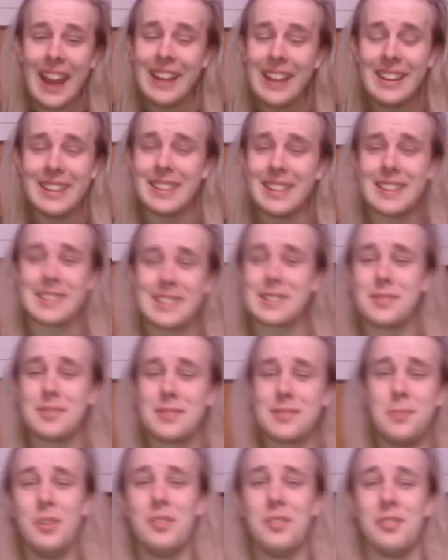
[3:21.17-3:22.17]
in this
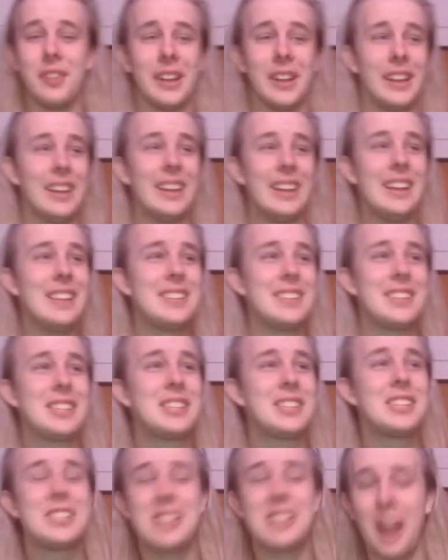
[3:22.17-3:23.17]
movie. It's
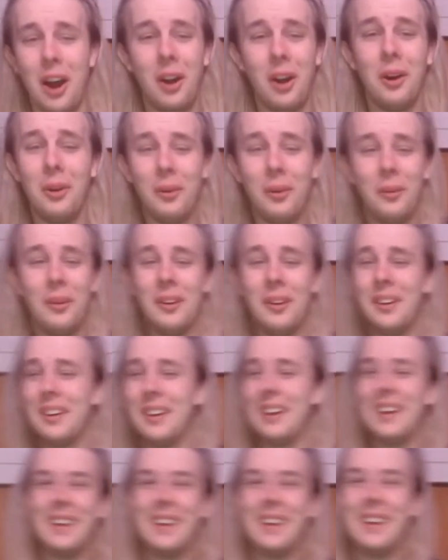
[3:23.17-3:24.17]
so,
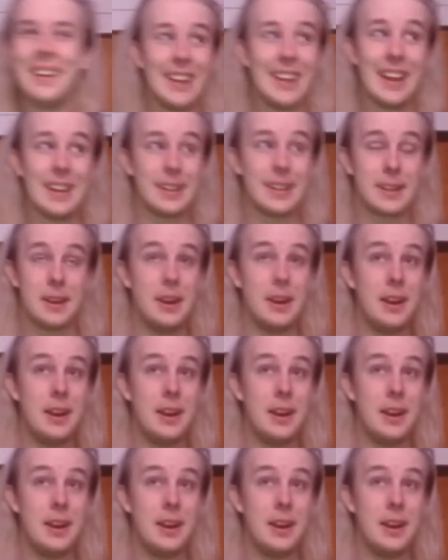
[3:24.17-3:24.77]
like,